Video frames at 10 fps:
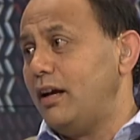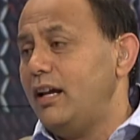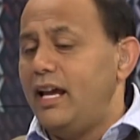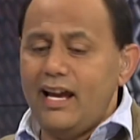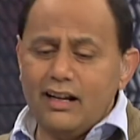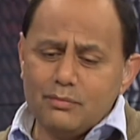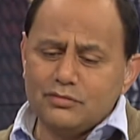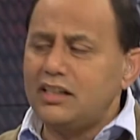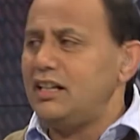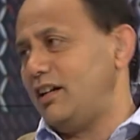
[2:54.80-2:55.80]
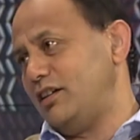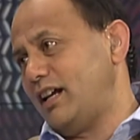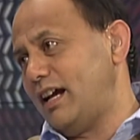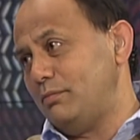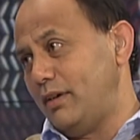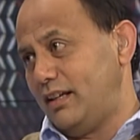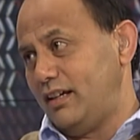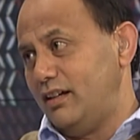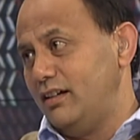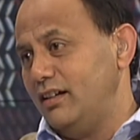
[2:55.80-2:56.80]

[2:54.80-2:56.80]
Yeah. How come Te Reo can't make it?